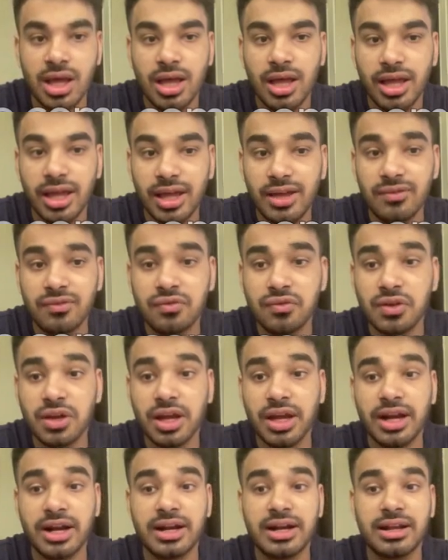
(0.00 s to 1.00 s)
if
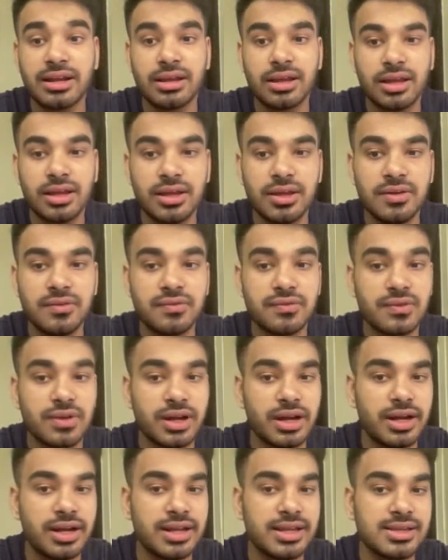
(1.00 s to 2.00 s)
it is
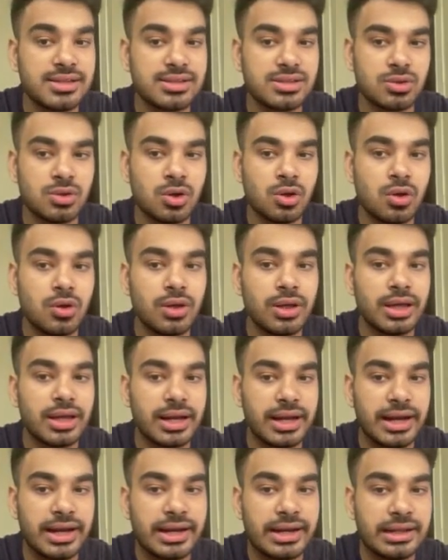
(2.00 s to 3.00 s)

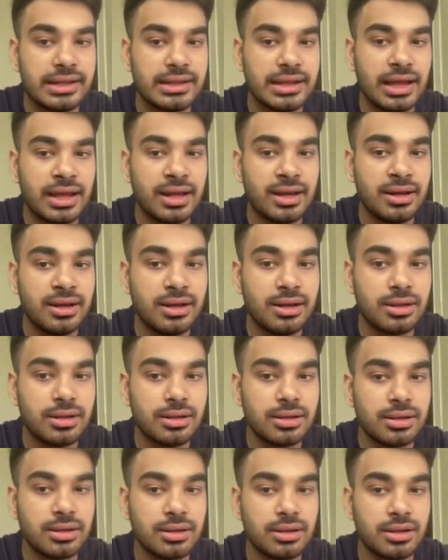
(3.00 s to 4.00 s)
greater than
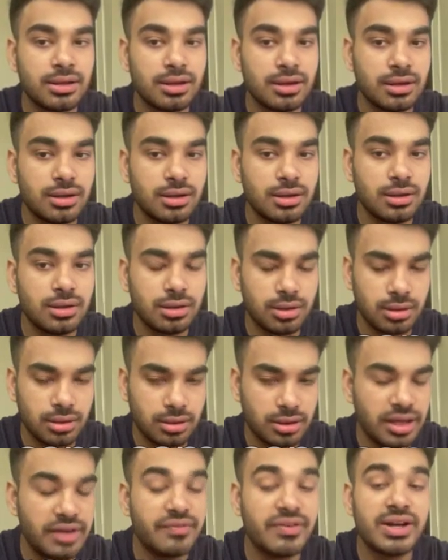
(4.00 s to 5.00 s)
the
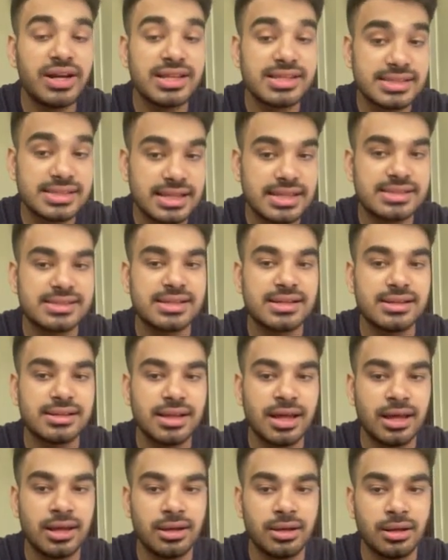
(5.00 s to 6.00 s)
if it is lesser
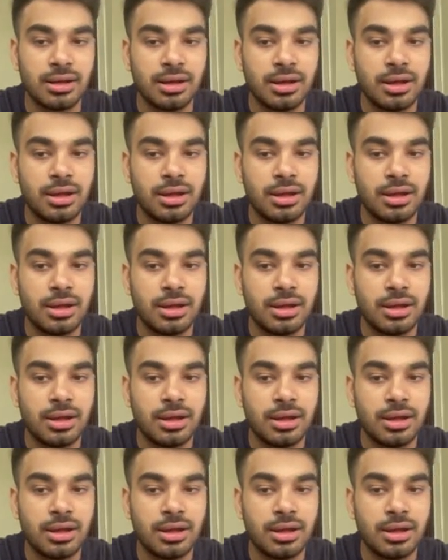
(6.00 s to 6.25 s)
than